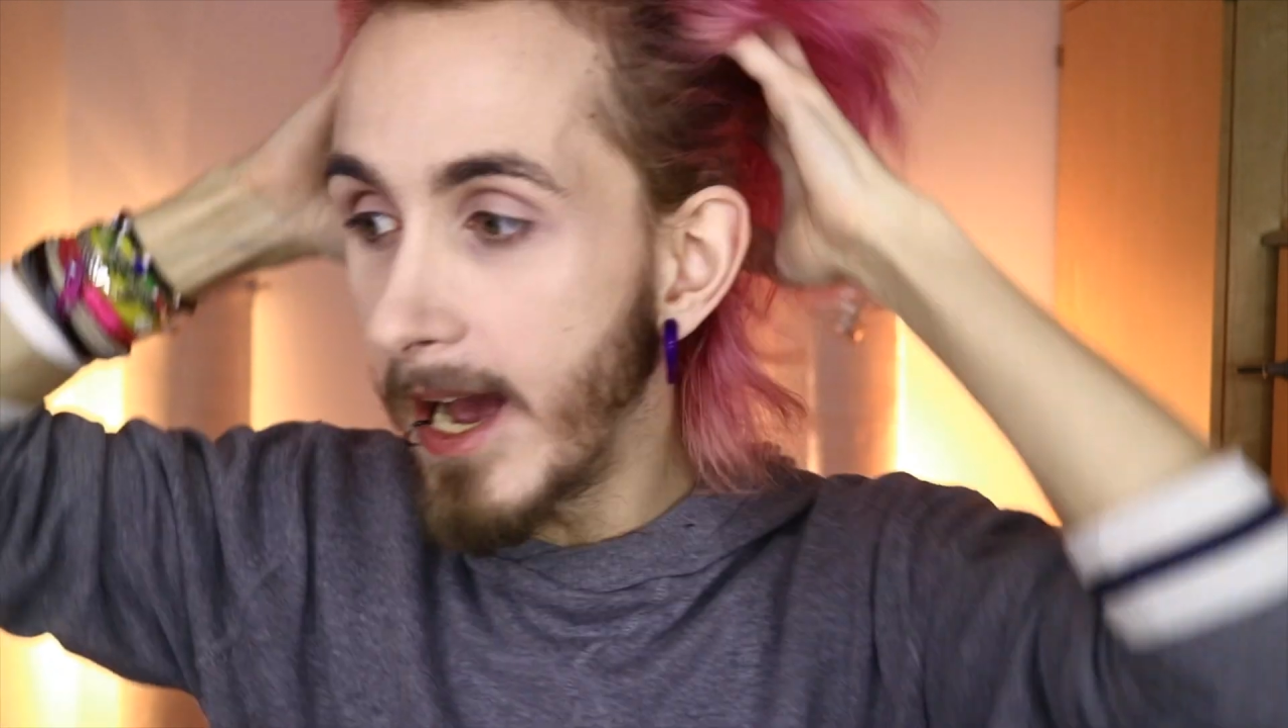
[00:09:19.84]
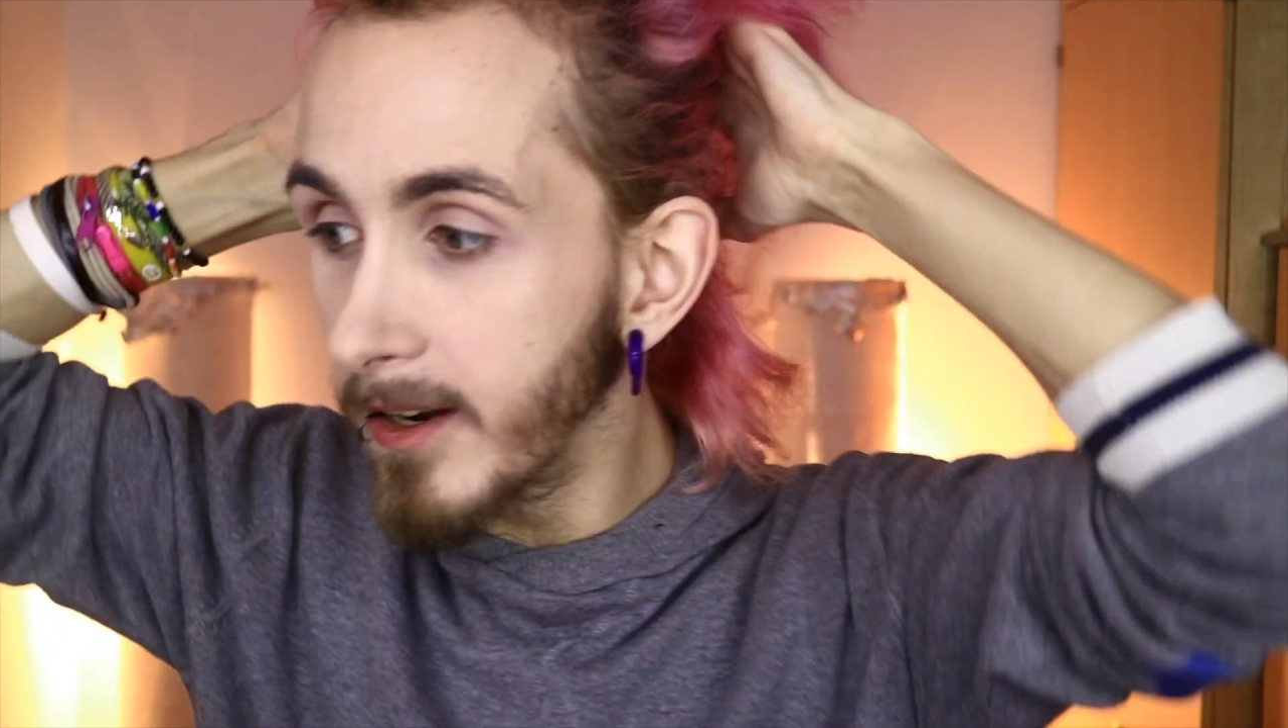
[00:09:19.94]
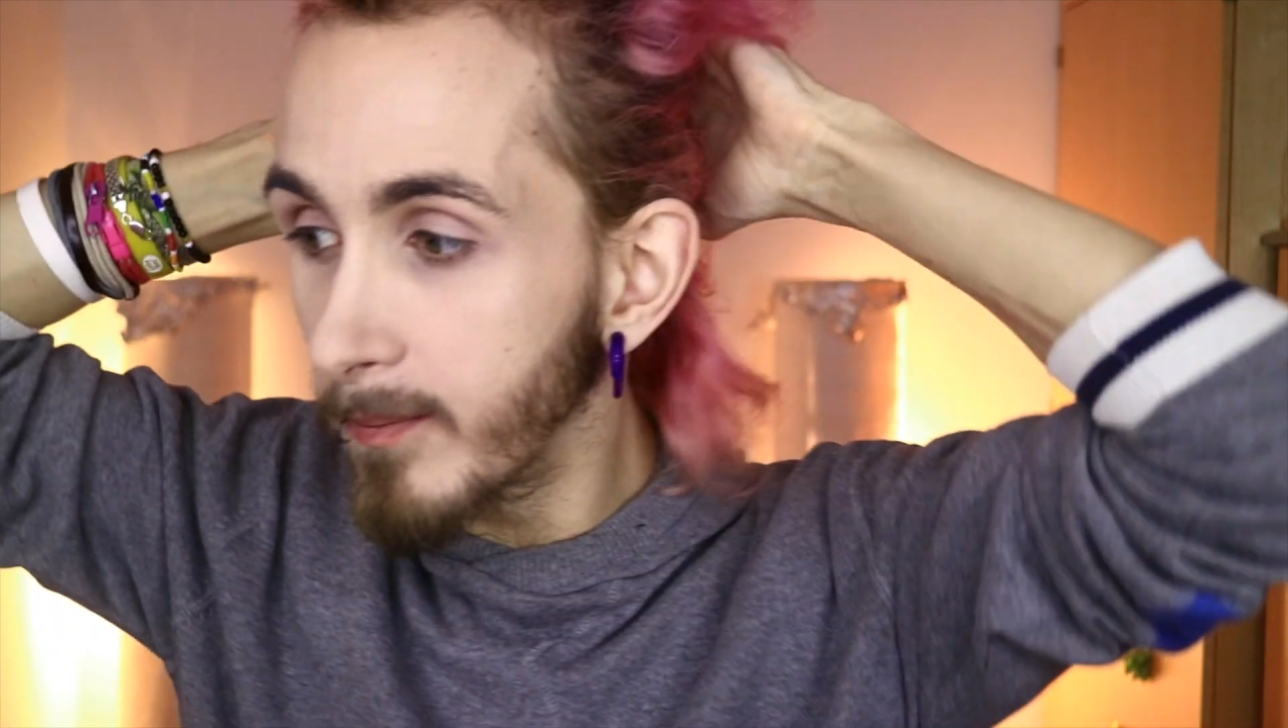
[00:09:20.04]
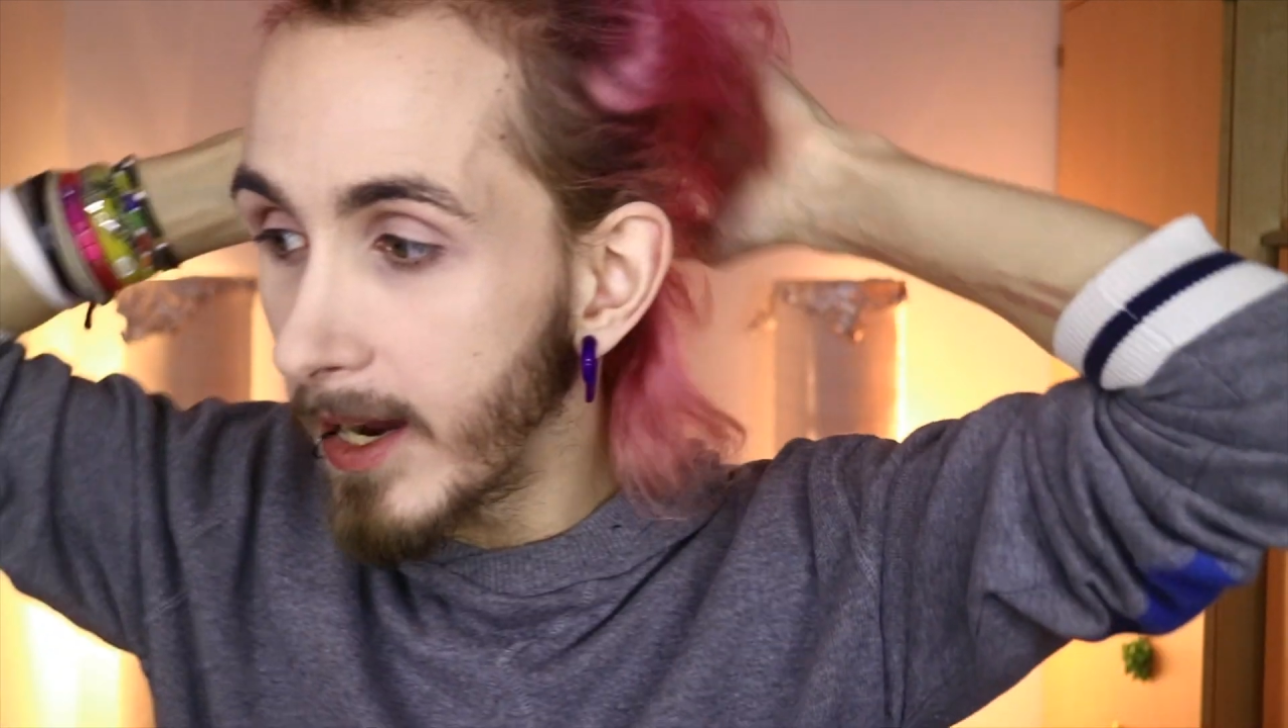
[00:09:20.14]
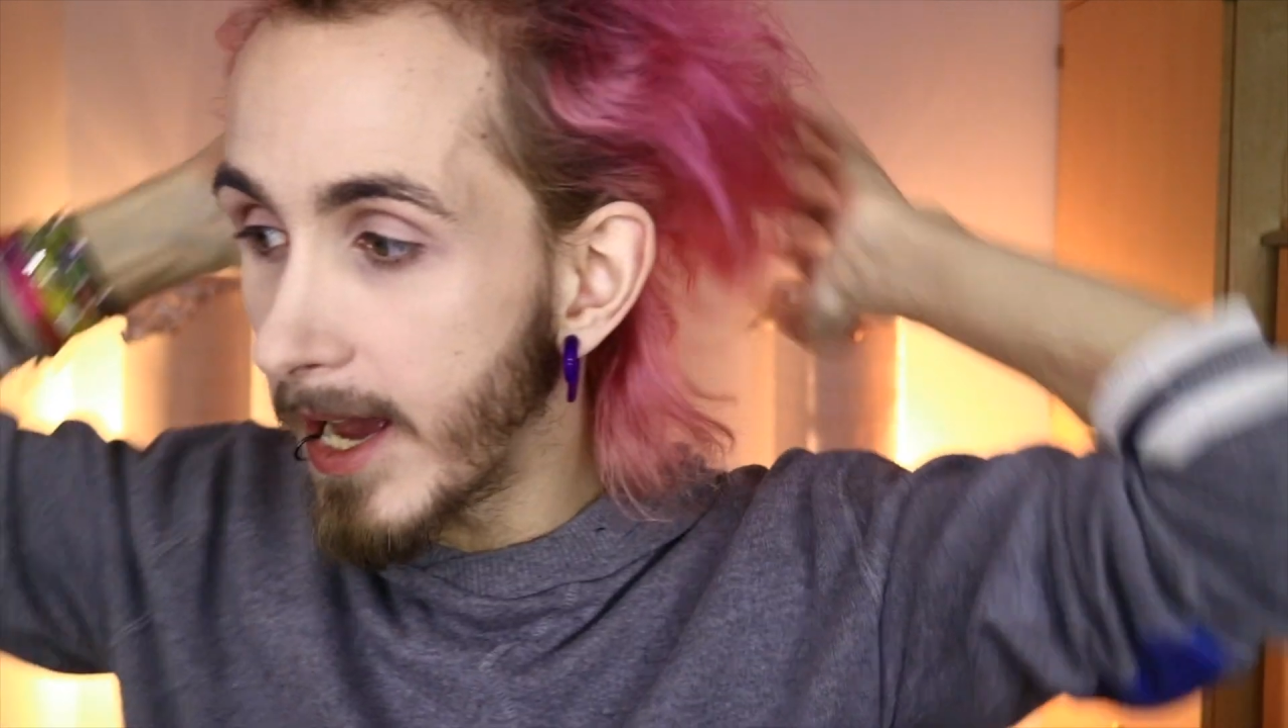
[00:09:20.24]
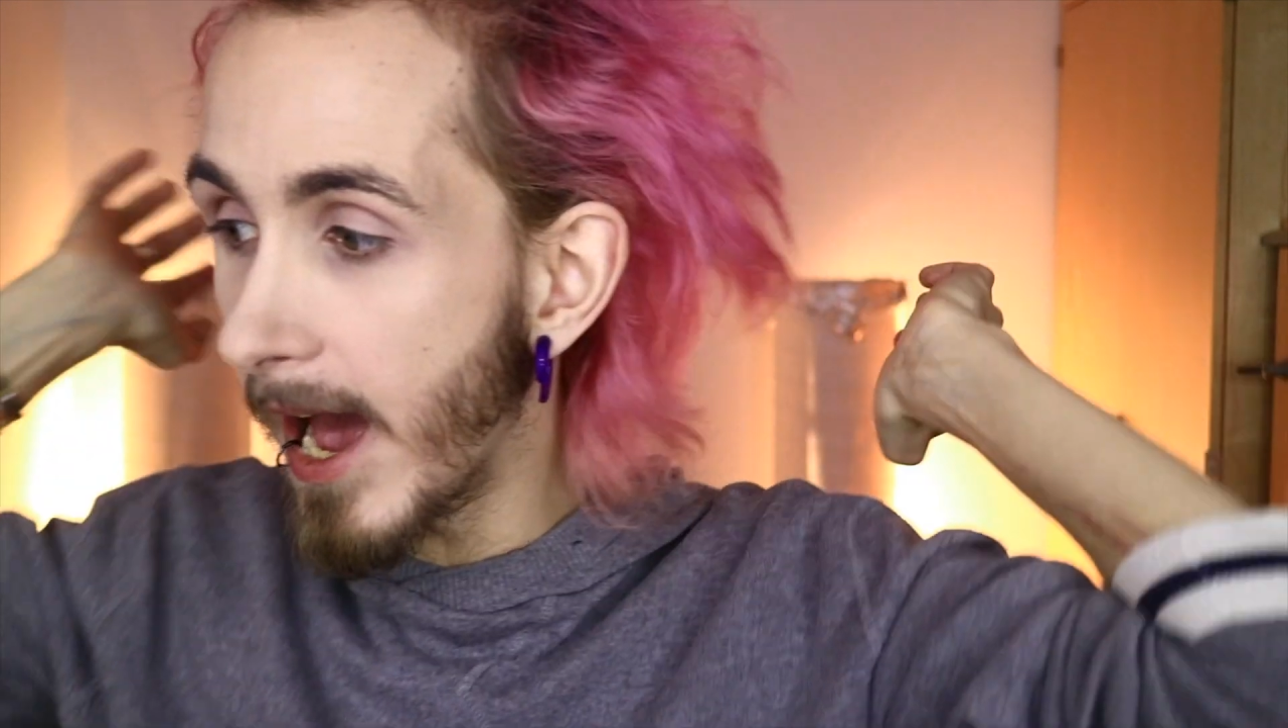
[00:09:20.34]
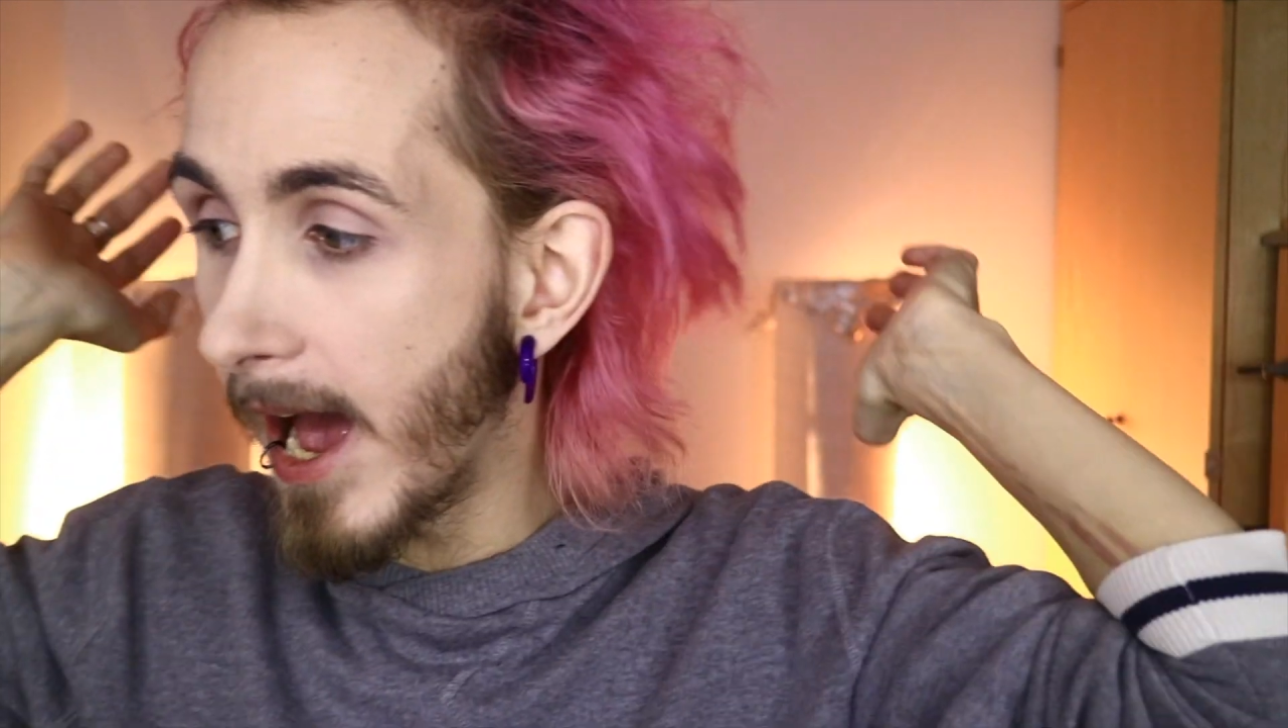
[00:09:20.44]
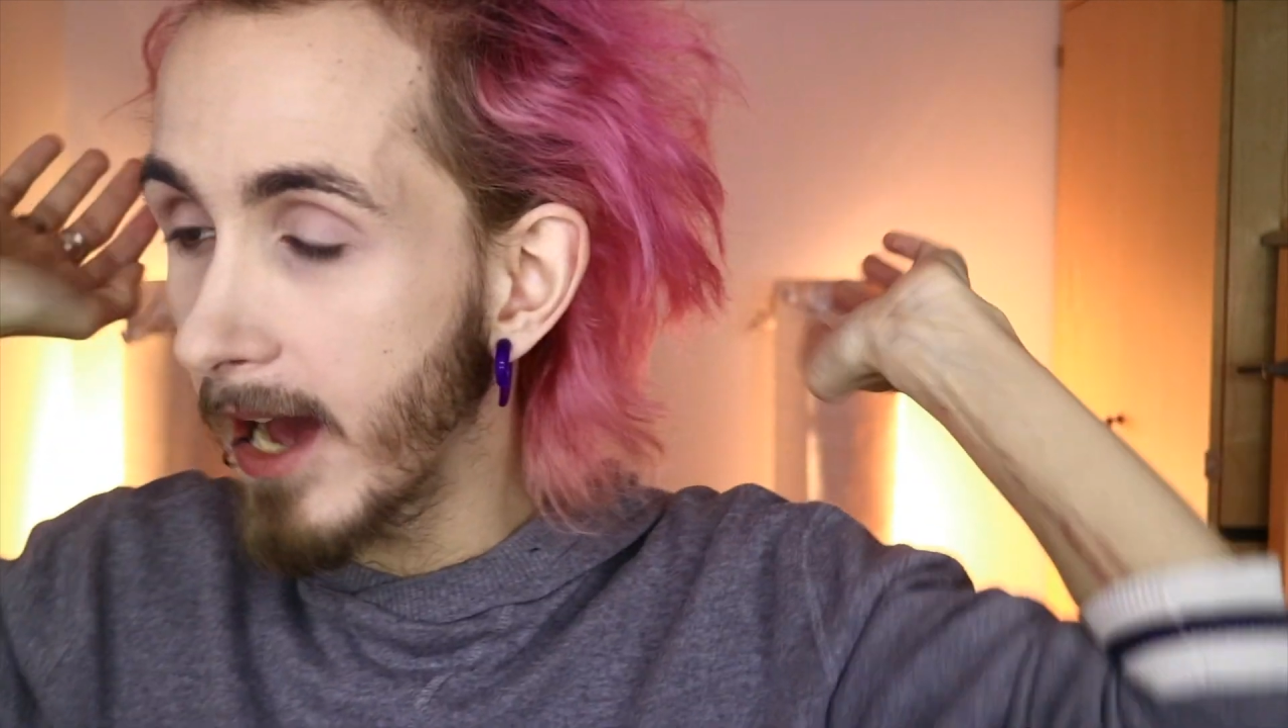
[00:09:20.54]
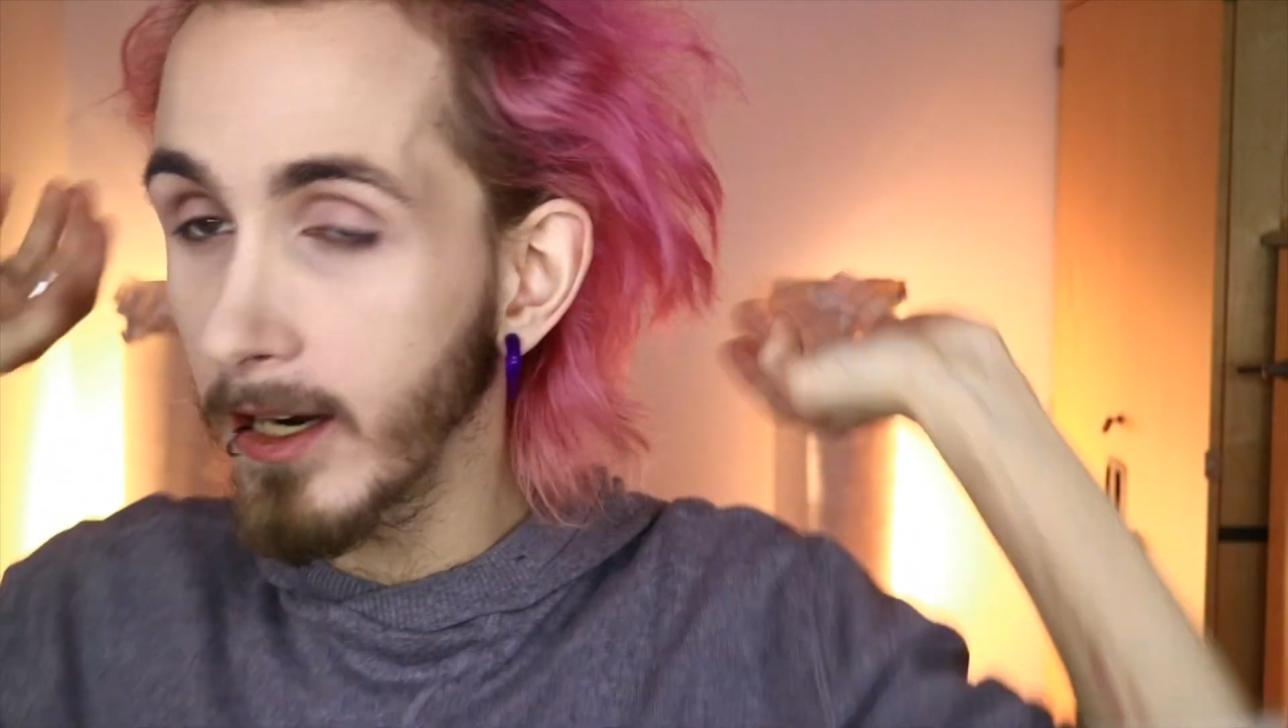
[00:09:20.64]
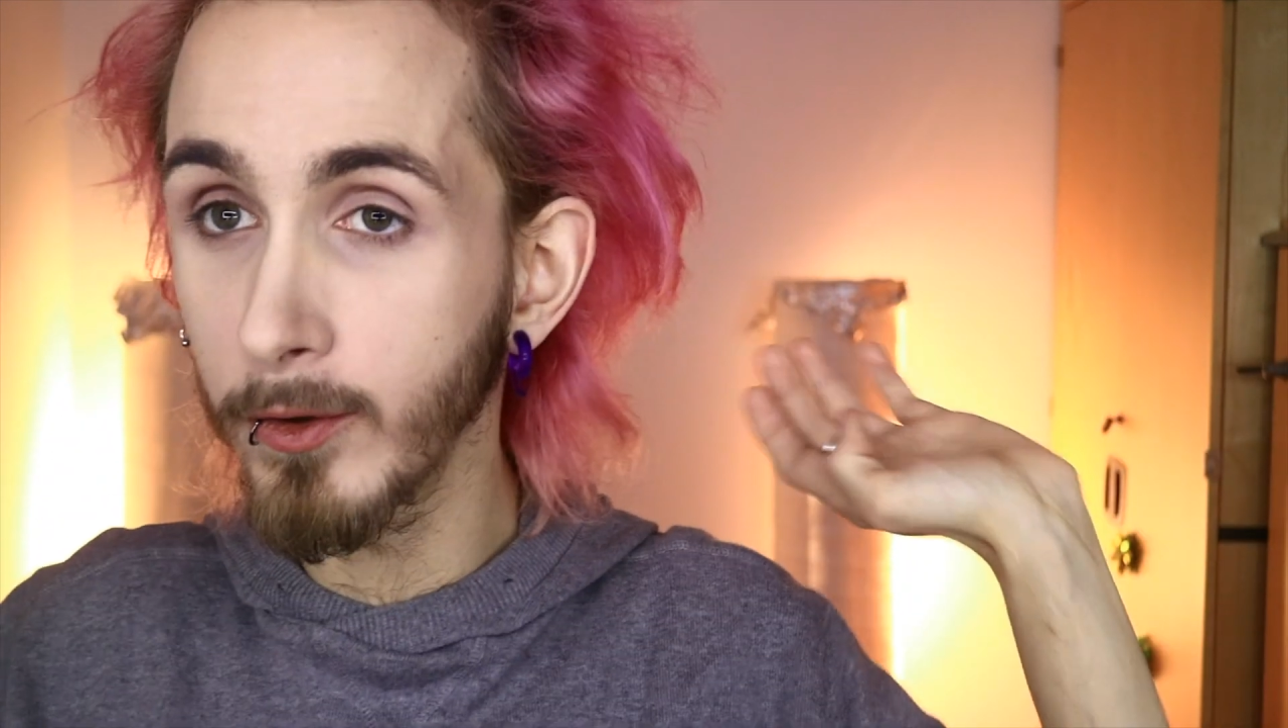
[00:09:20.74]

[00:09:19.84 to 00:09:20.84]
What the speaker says: And my hair